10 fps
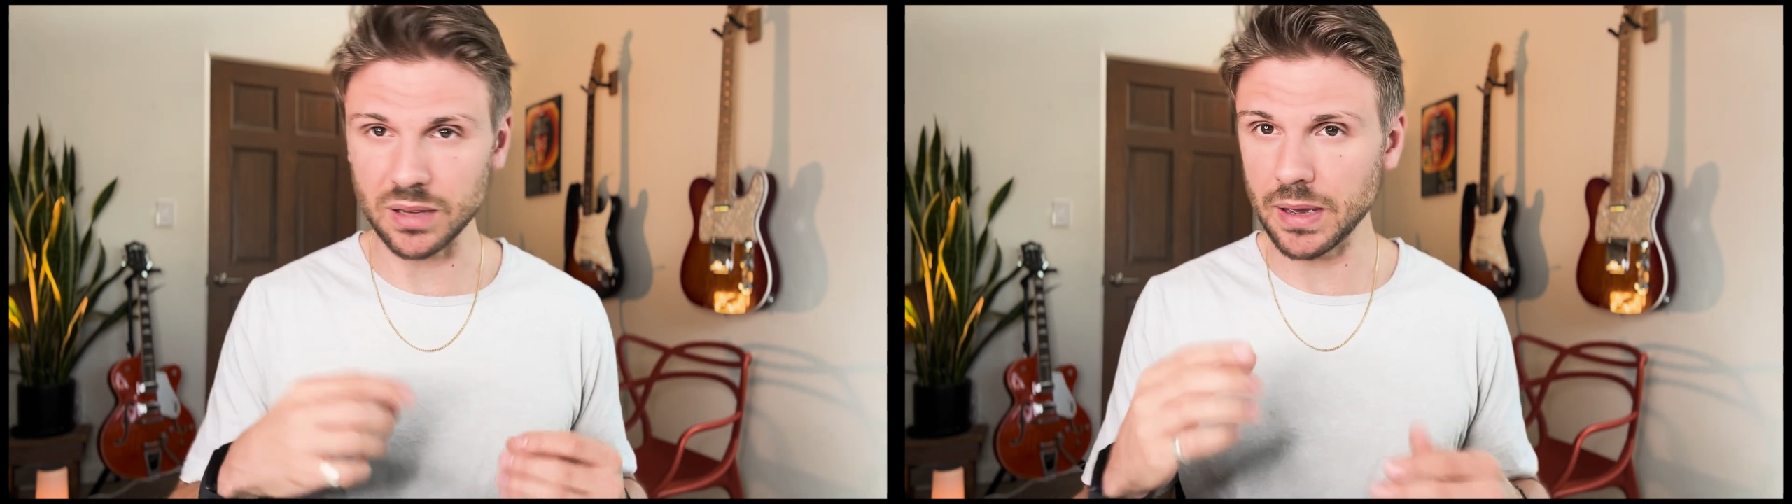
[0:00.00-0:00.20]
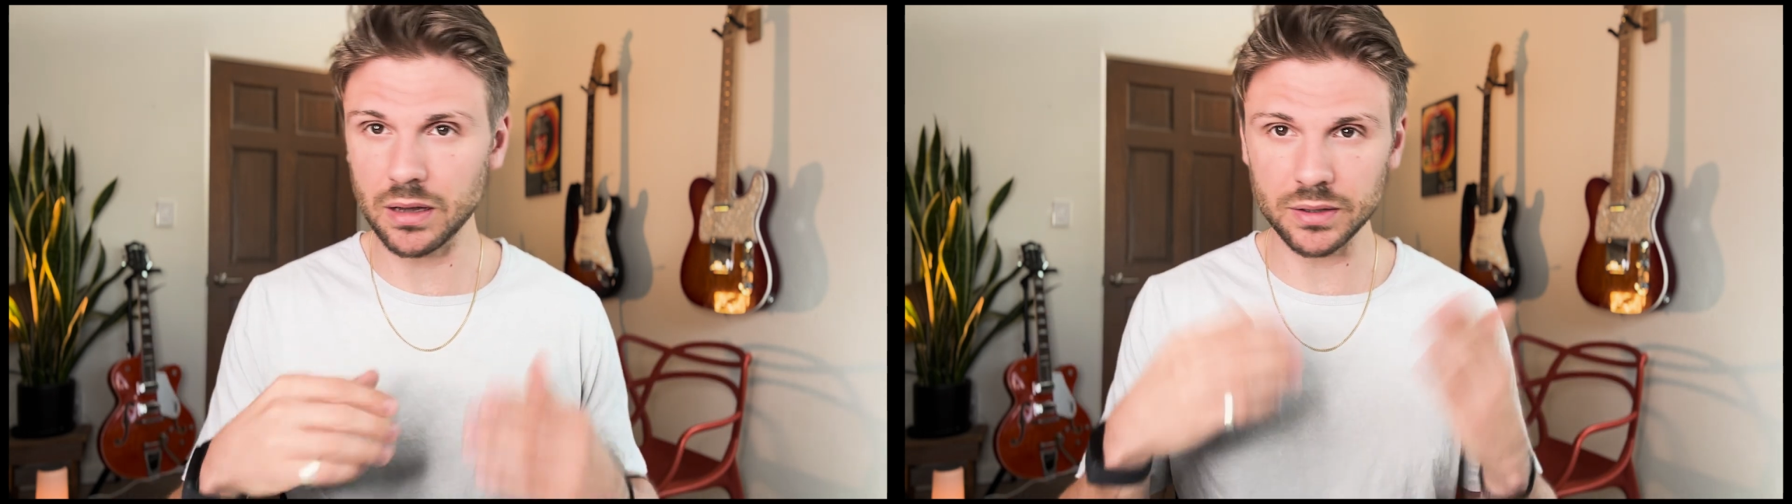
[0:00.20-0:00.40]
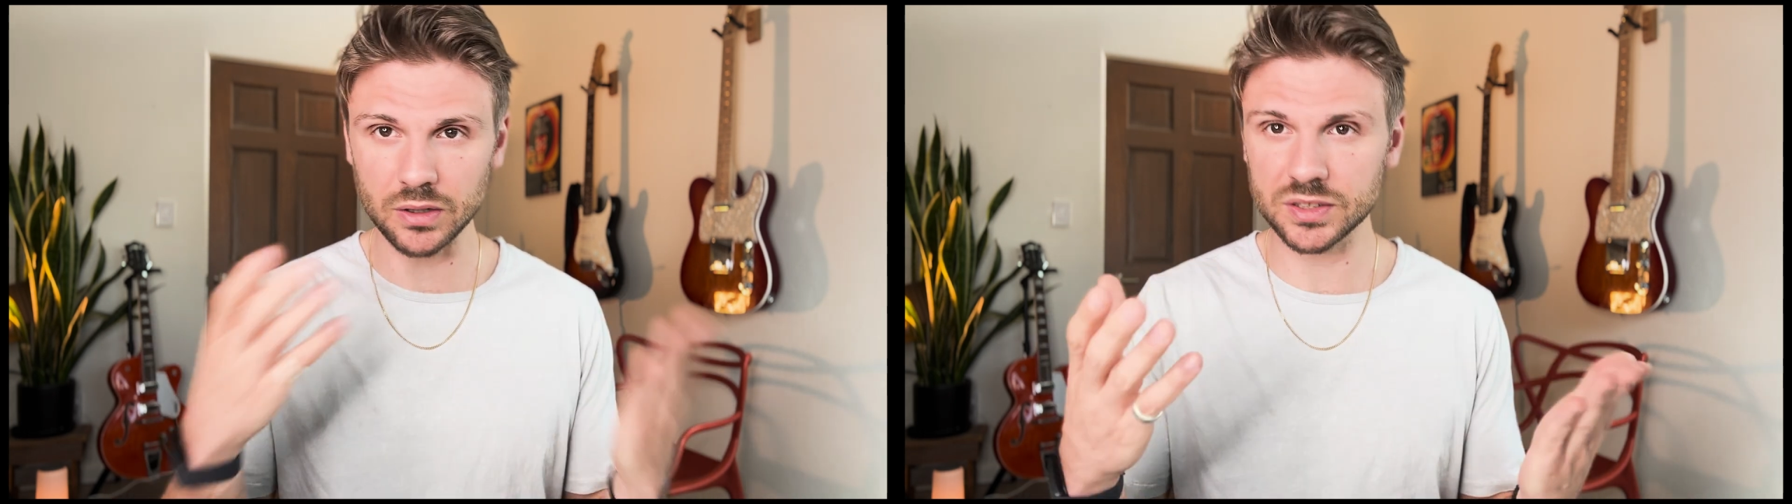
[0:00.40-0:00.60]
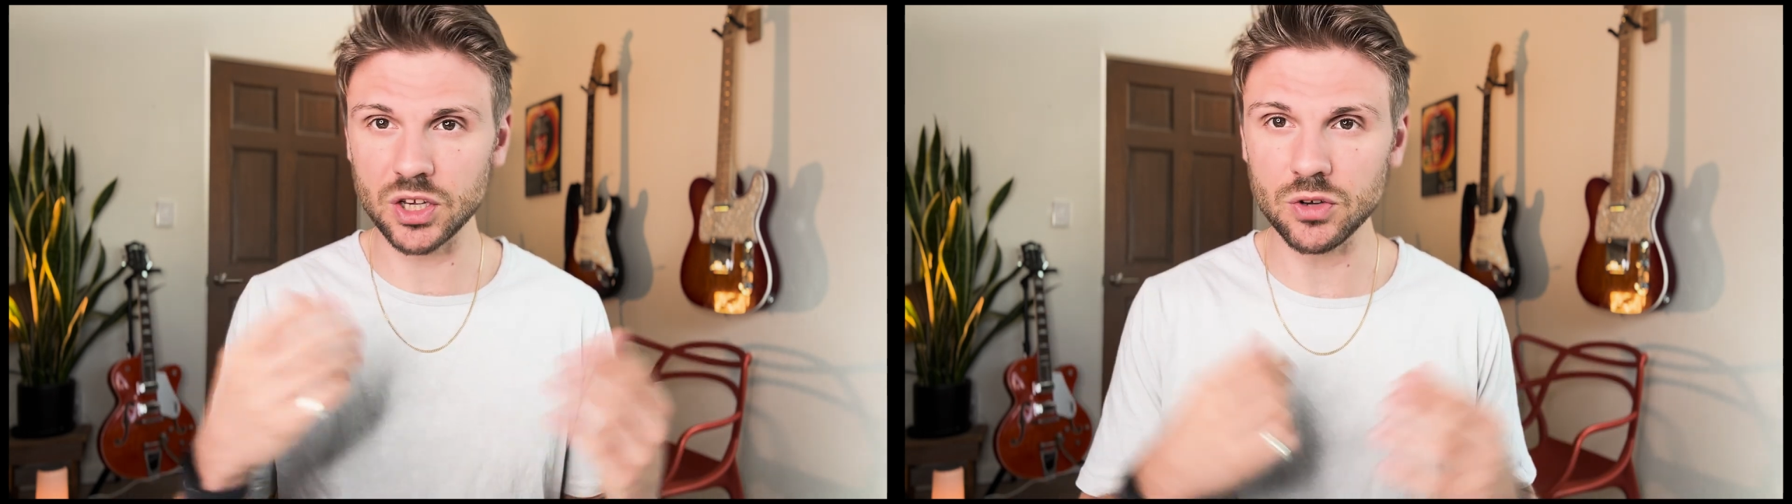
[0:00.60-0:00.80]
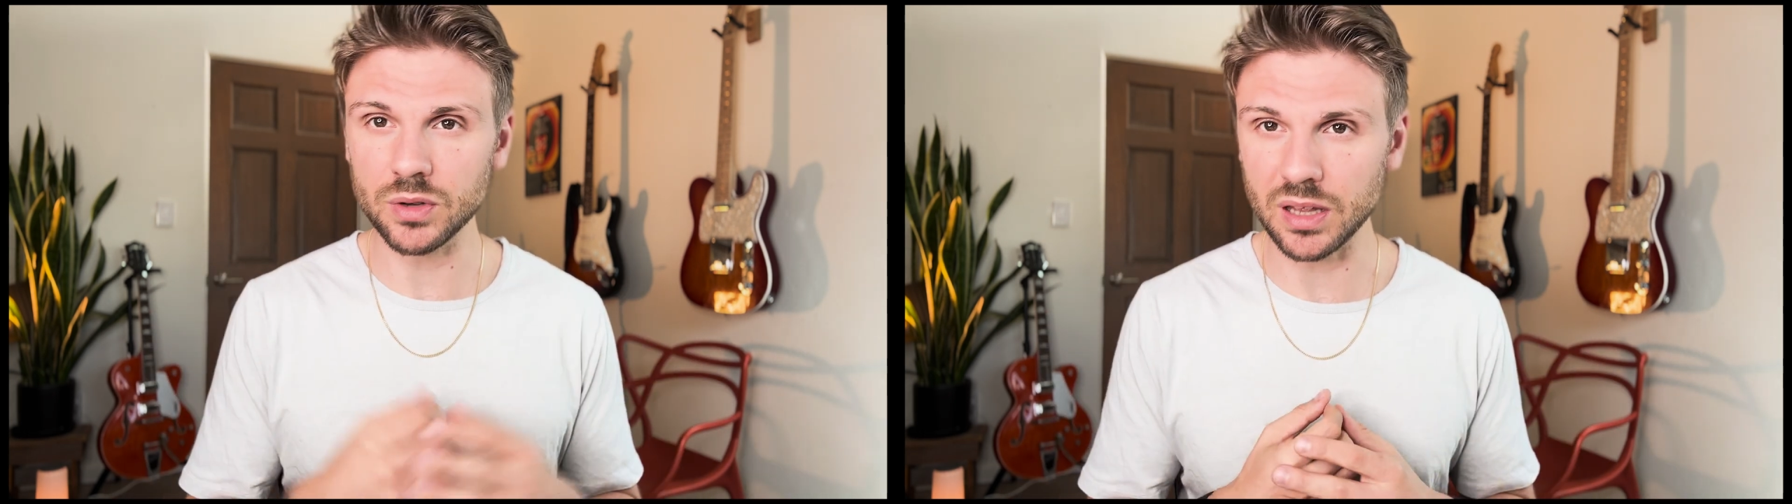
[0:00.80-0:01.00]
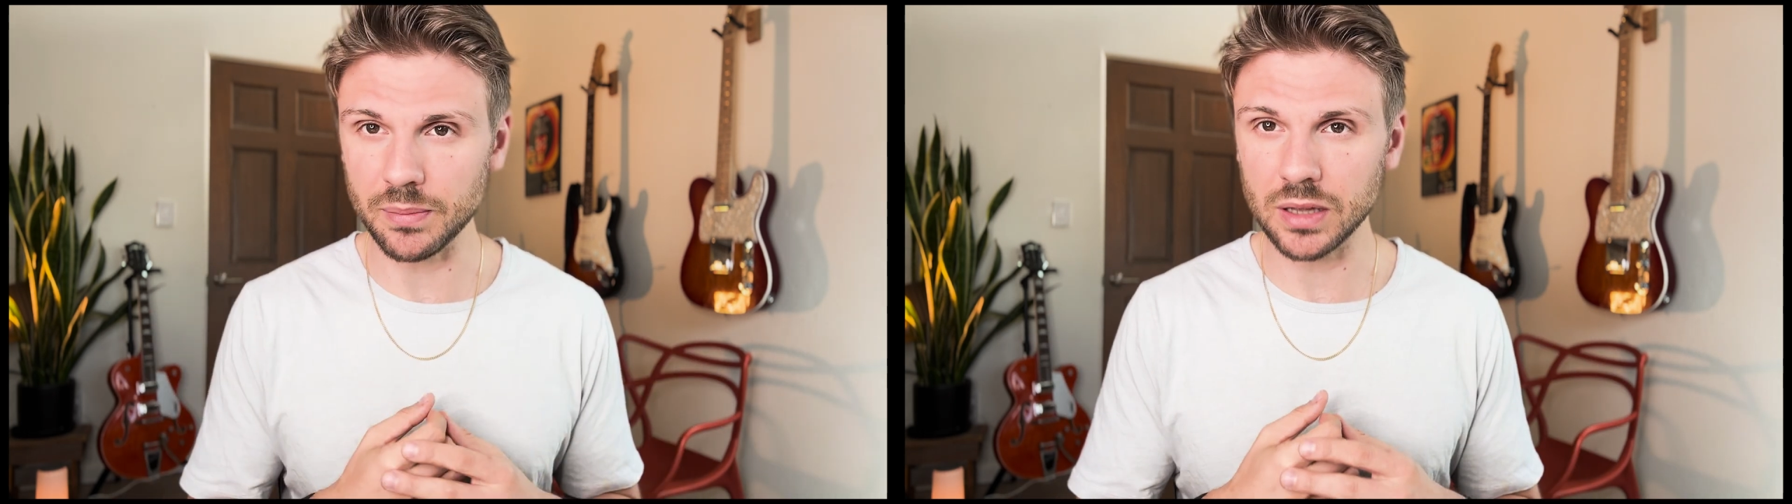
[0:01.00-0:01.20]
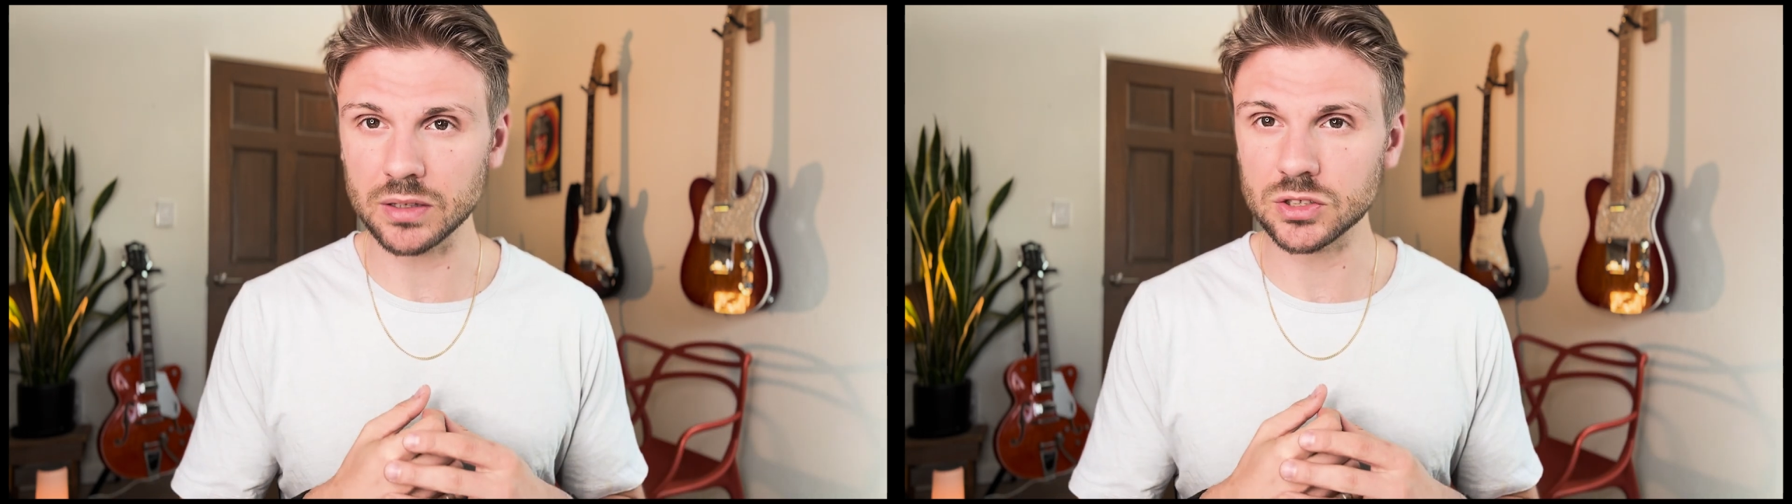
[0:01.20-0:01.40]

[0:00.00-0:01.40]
email and I'll send you an email